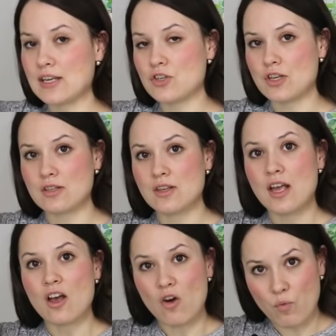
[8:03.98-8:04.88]
inches
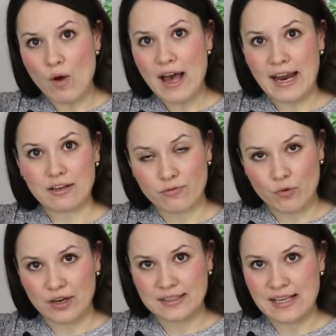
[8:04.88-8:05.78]
wide,
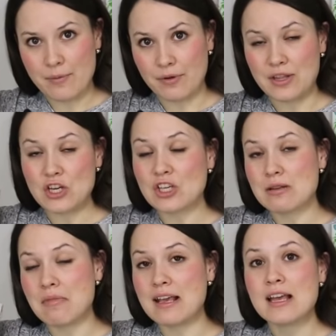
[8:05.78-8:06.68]
for example, then you
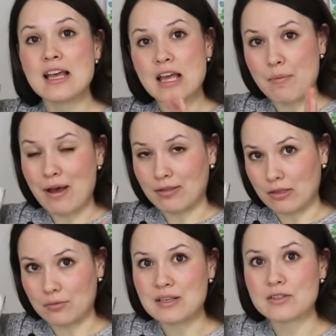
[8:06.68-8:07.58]
can make
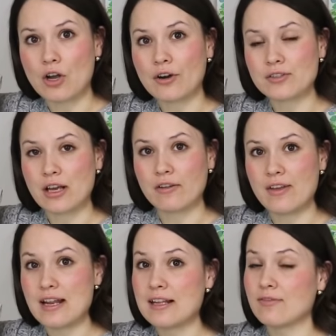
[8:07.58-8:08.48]
about 3 scarves out of
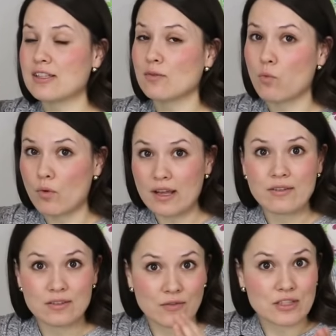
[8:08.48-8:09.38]
it. If
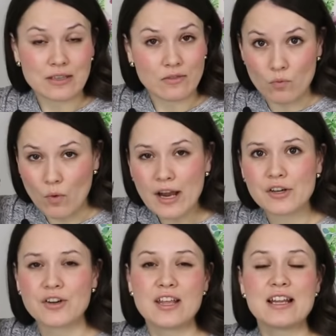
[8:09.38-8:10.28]
it's even
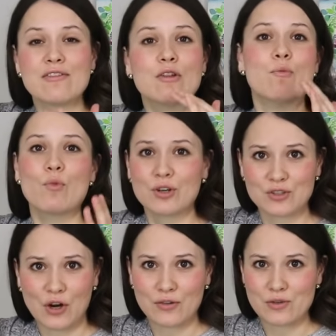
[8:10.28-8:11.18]
wider, then even more
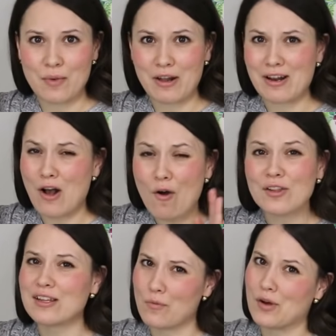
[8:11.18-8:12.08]
scarves about it,
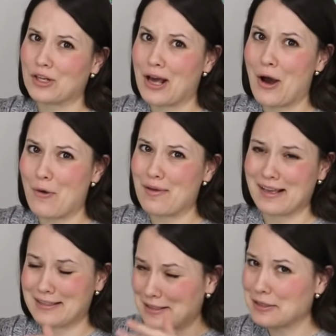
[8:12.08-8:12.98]
all in one go,
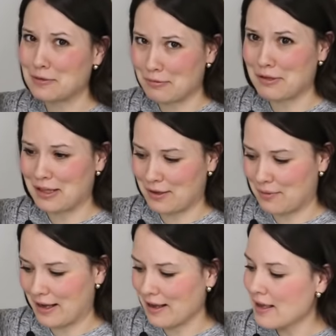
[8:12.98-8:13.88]
because this is really
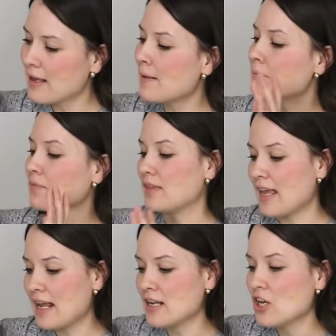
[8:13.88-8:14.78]
quick.
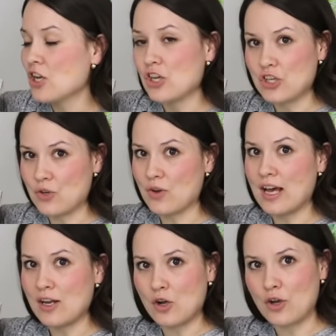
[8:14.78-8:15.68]
Then you
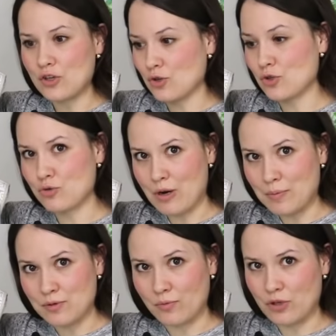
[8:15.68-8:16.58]
cut all your
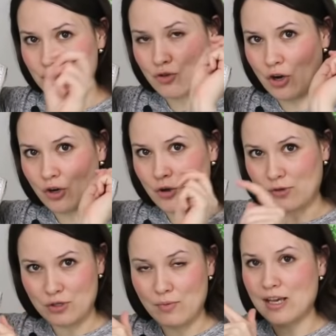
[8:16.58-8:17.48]
strips, which are
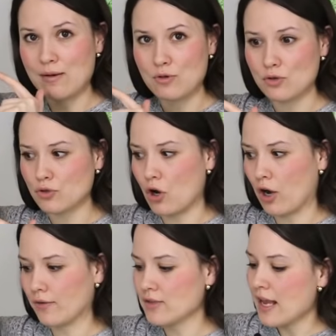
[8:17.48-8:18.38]
going to become your
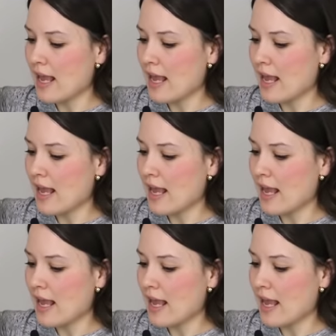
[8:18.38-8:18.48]
scarves.